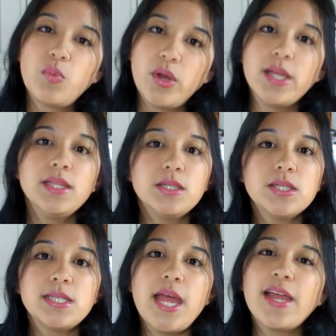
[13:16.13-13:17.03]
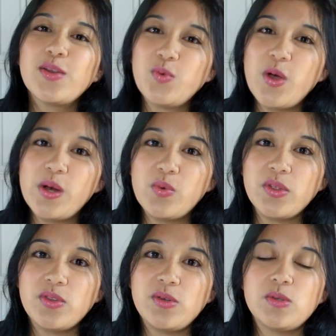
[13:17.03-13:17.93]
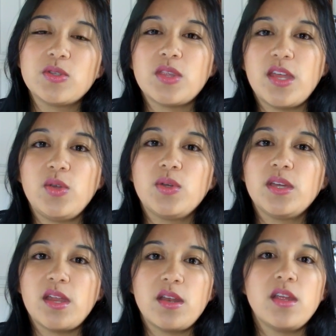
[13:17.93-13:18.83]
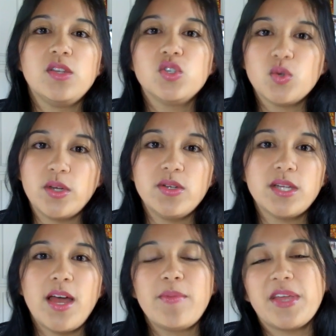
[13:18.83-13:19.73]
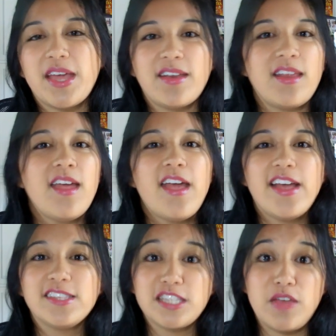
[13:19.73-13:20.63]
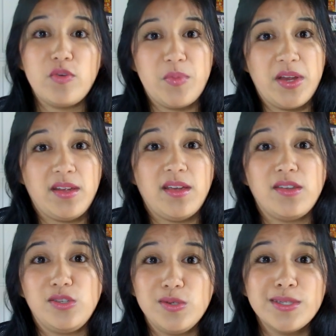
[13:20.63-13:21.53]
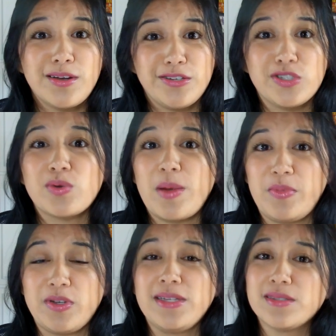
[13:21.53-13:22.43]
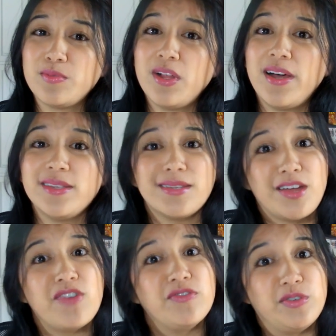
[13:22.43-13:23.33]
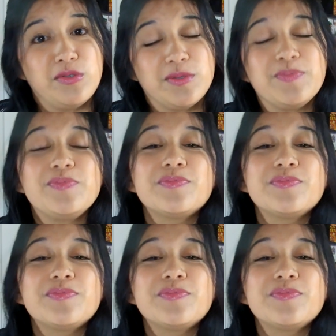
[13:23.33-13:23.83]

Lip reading: Bring a little snack and water with you so that you can enjoy your time again and save your money and use it on your scrapbooking supplies and not food.